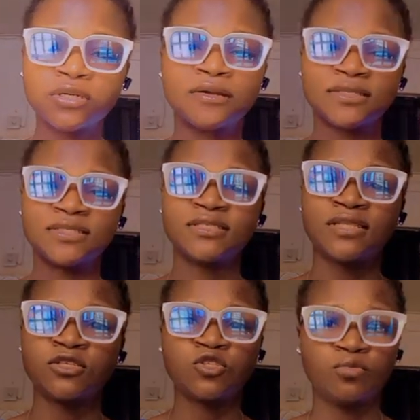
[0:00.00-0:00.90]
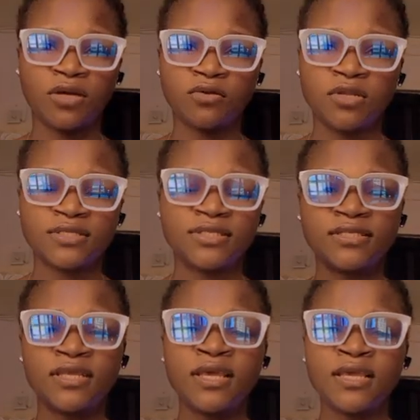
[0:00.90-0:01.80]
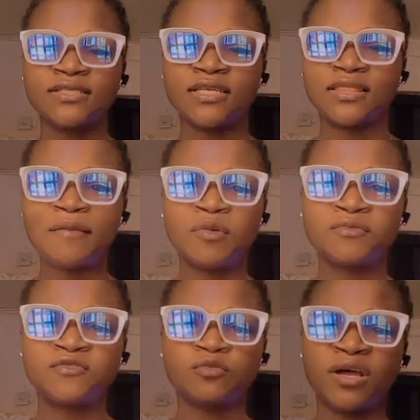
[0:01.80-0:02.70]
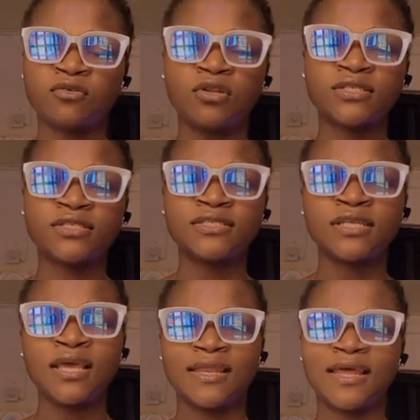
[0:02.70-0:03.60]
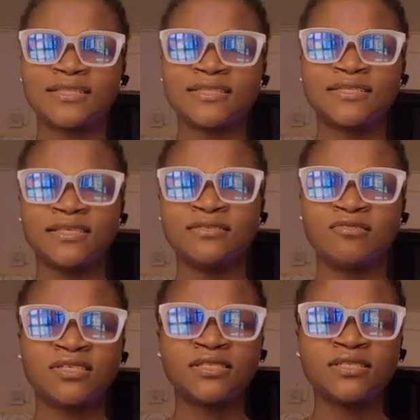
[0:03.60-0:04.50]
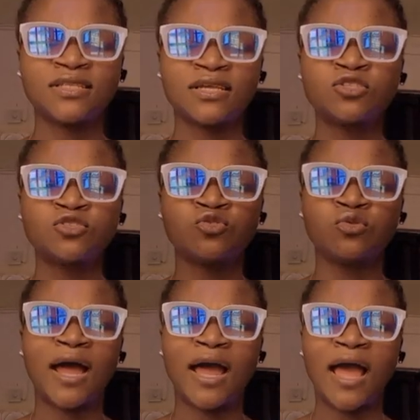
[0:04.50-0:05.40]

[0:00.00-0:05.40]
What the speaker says: resistance tuberculosis is a type of tuberculosis that is resistant to